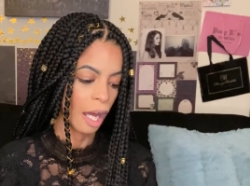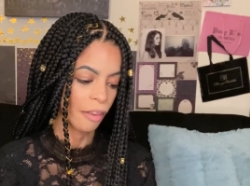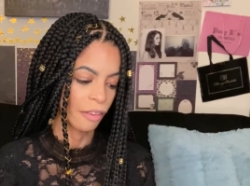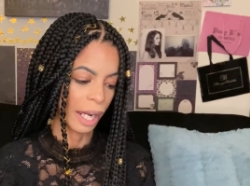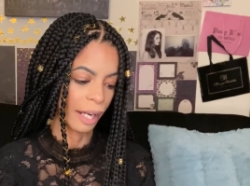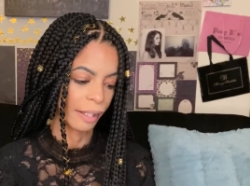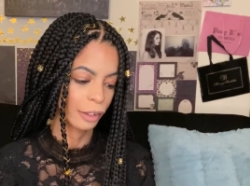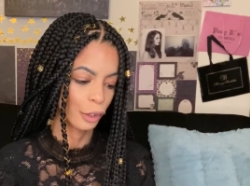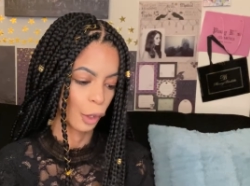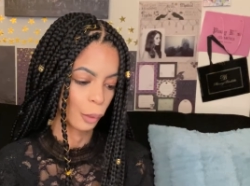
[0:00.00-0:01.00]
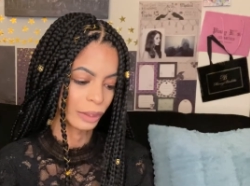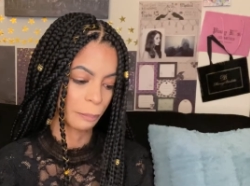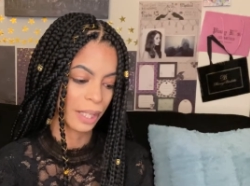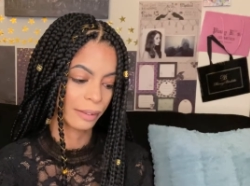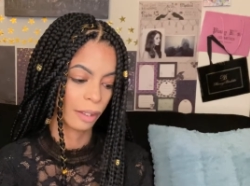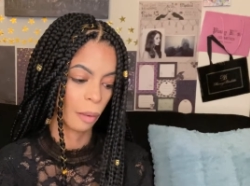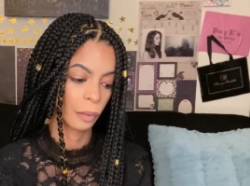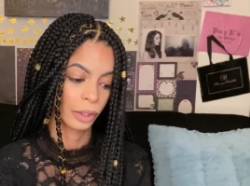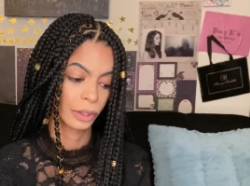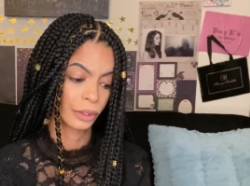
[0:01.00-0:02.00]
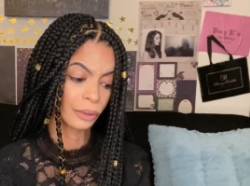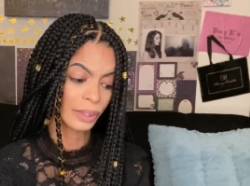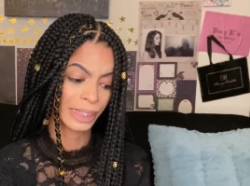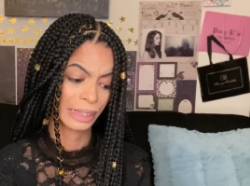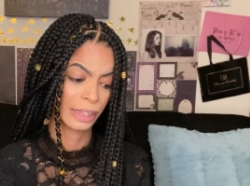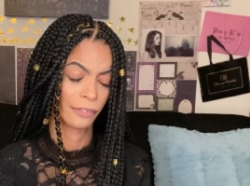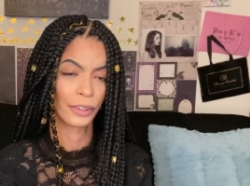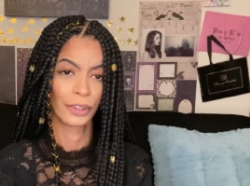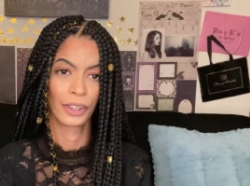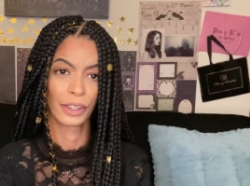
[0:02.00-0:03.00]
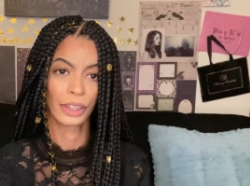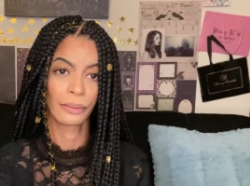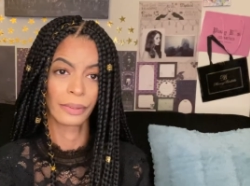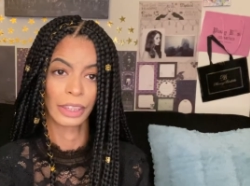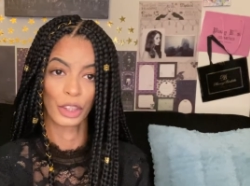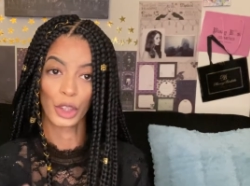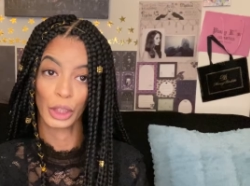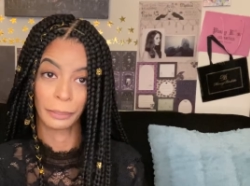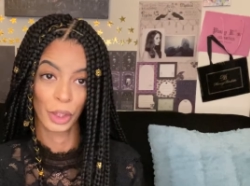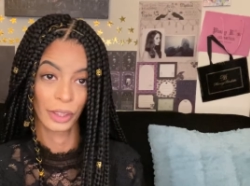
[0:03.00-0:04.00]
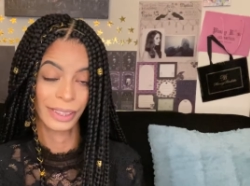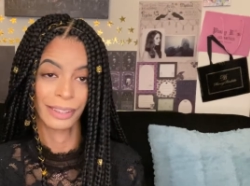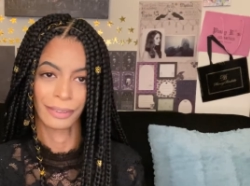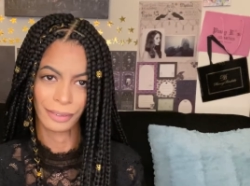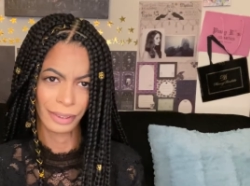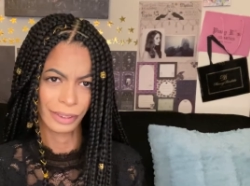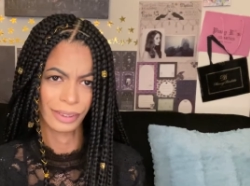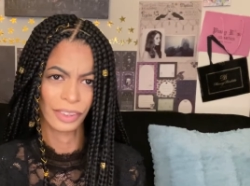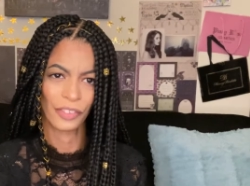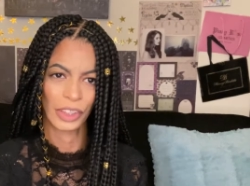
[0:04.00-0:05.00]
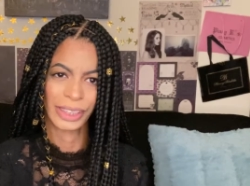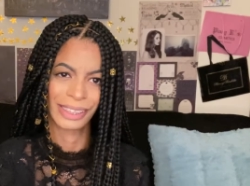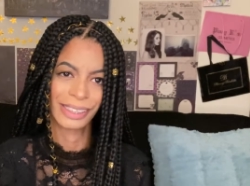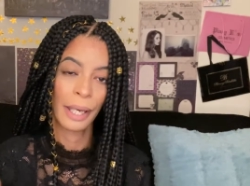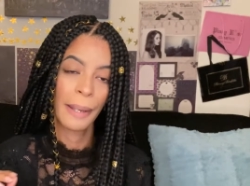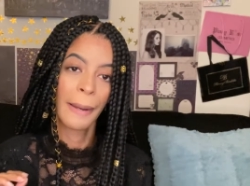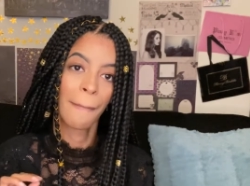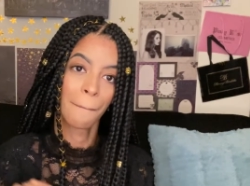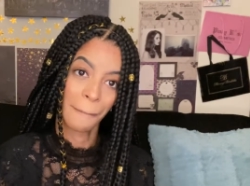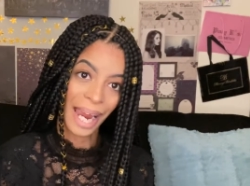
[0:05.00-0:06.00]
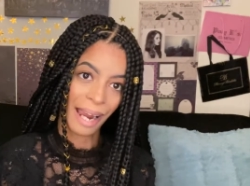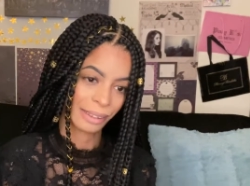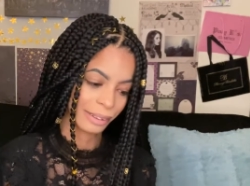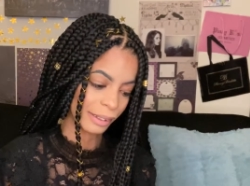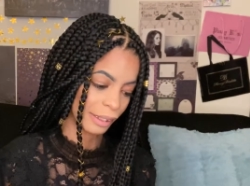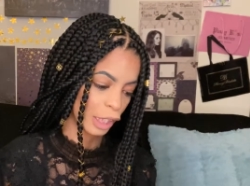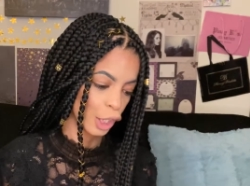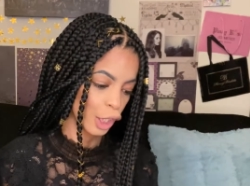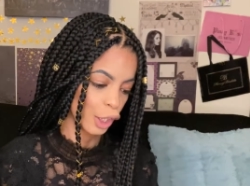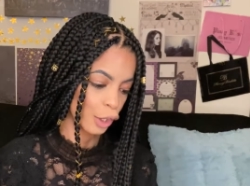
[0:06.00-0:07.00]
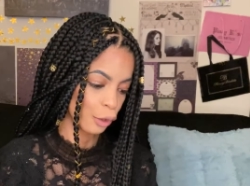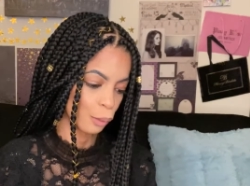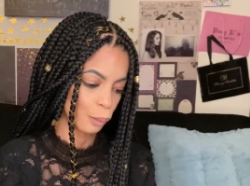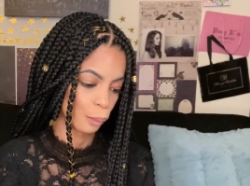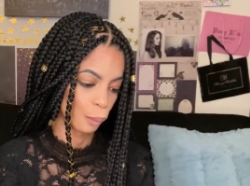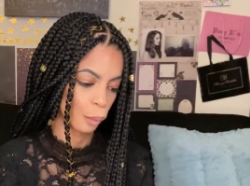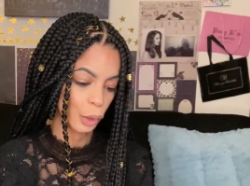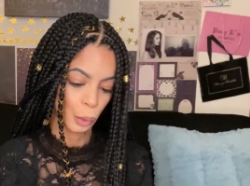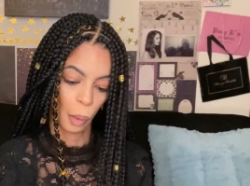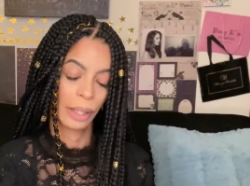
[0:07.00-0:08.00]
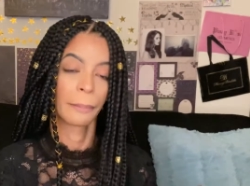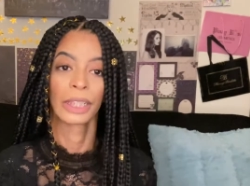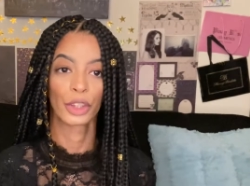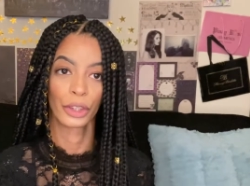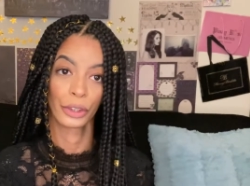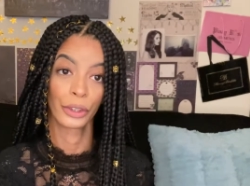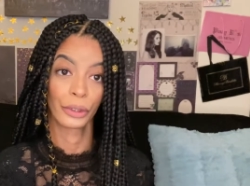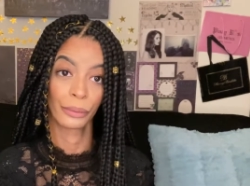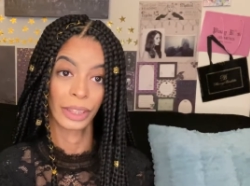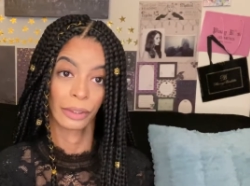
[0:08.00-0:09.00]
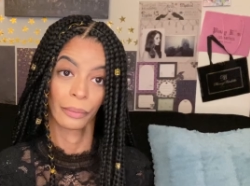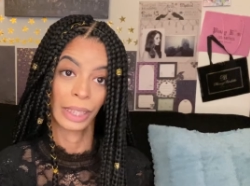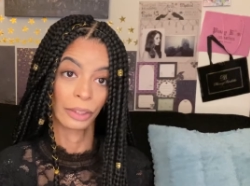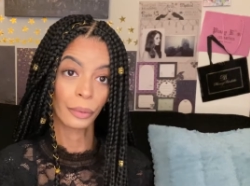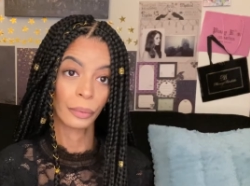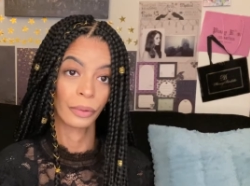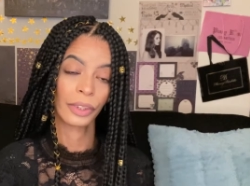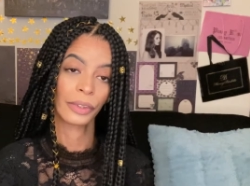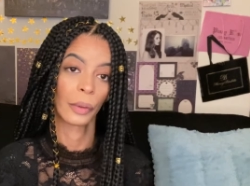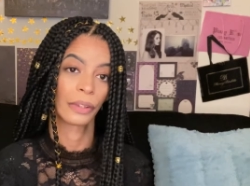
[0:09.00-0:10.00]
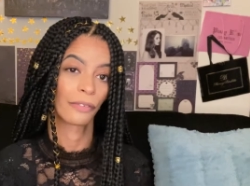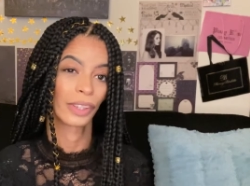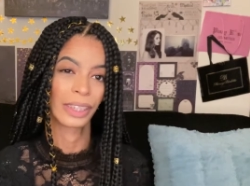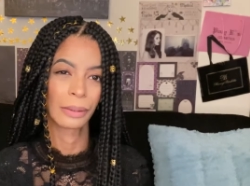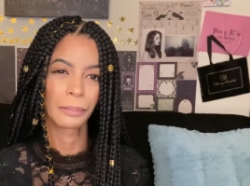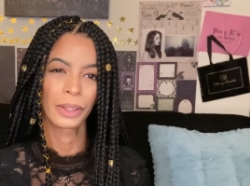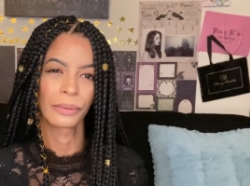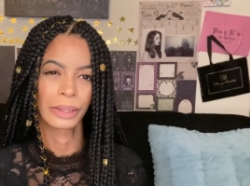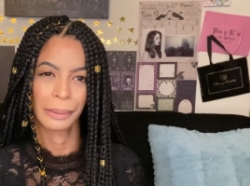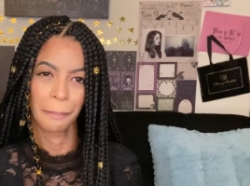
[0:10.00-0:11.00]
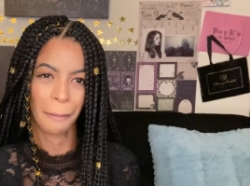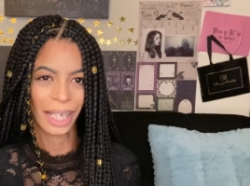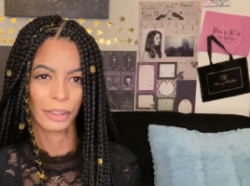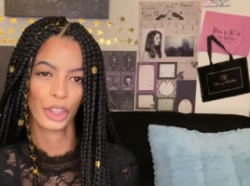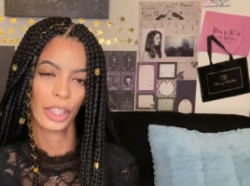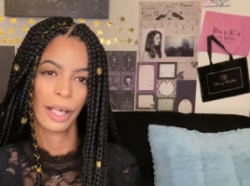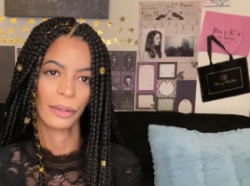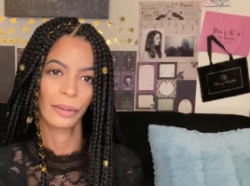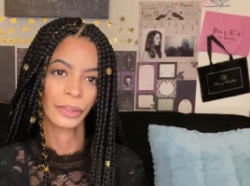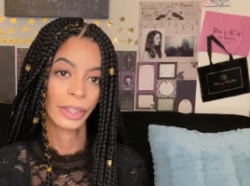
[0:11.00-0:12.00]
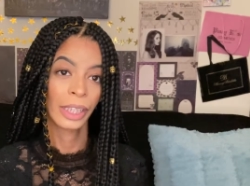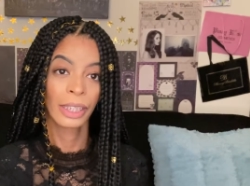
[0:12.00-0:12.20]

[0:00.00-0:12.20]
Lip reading: that, you know, depending on what you're using, if you're using shimmers and glitters versus mattes, you want to make sure you're using the right tools. So if you're going to be using matte shadows